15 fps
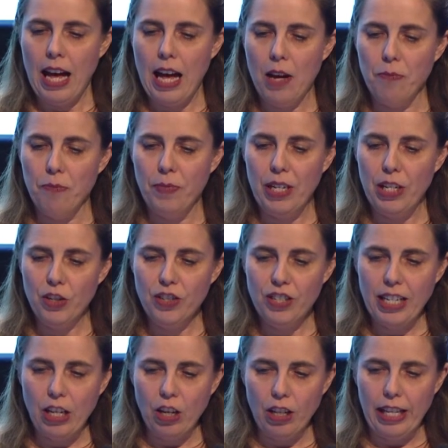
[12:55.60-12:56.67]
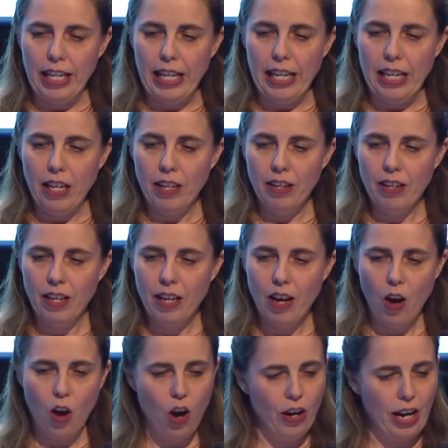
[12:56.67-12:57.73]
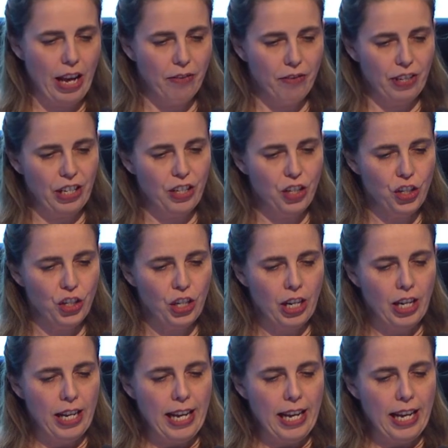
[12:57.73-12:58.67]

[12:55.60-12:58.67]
But interestingly, on average,